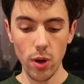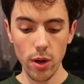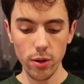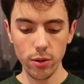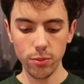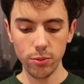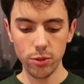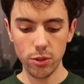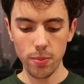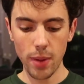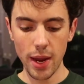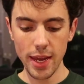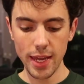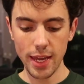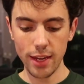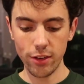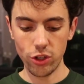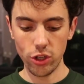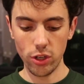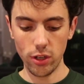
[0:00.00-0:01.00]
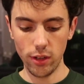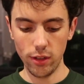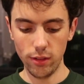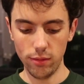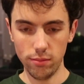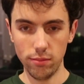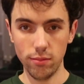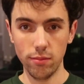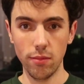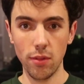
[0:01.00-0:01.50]
Welcome to my kitchen.
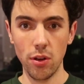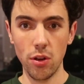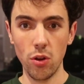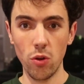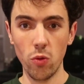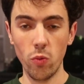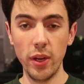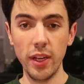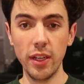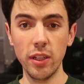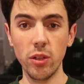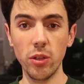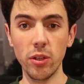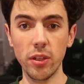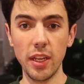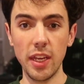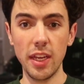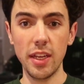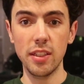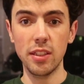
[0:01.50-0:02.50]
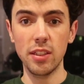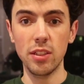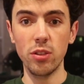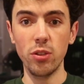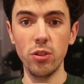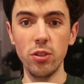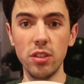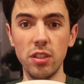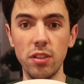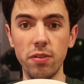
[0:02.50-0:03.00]
We cook
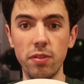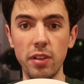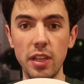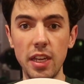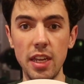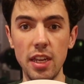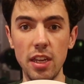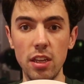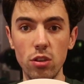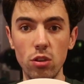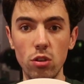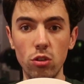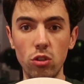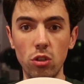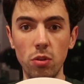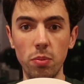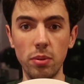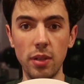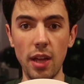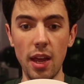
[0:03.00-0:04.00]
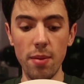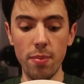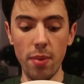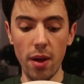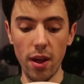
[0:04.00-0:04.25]
exclusively YouTube play